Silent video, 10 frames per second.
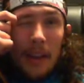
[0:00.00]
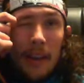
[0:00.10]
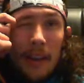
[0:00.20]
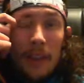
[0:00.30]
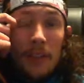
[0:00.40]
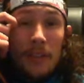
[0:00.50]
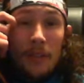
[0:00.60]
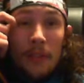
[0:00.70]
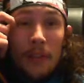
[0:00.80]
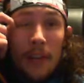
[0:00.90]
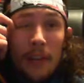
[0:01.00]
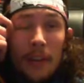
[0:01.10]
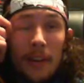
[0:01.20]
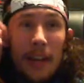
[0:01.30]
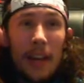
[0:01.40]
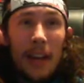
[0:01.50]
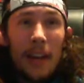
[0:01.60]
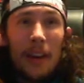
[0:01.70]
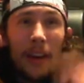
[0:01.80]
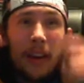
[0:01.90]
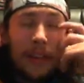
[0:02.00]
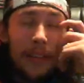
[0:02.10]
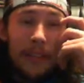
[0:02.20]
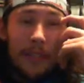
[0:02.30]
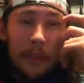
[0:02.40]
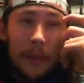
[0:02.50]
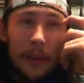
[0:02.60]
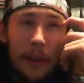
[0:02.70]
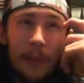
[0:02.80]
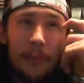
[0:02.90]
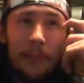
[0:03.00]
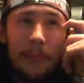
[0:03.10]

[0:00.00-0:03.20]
And it's just hearing when